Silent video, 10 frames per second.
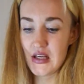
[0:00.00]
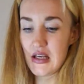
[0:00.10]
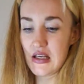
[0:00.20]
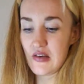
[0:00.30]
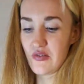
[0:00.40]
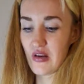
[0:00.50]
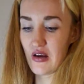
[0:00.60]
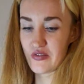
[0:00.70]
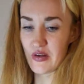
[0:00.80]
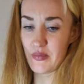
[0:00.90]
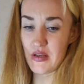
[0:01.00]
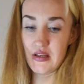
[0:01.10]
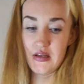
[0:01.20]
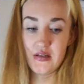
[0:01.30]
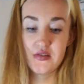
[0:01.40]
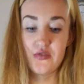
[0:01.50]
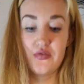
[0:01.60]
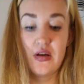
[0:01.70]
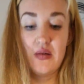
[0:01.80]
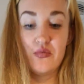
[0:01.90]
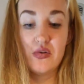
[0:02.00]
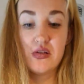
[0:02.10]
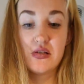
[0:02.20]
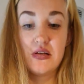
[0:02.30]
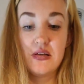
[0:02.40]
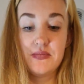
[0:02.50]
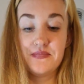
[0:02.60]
Even after many years of arm wrestling.